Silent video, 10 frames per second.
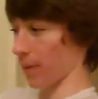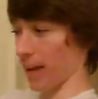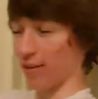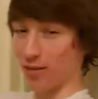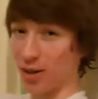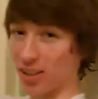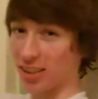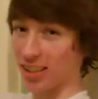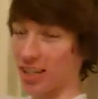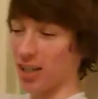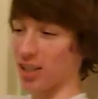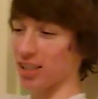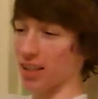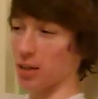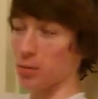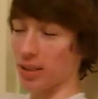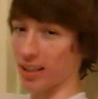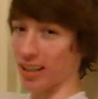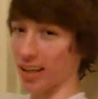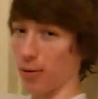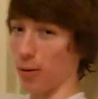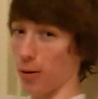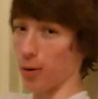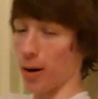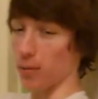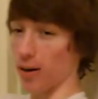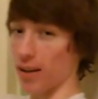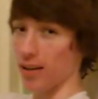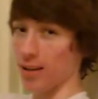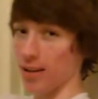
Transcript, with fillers: At first, she's unwilling and won't cooperate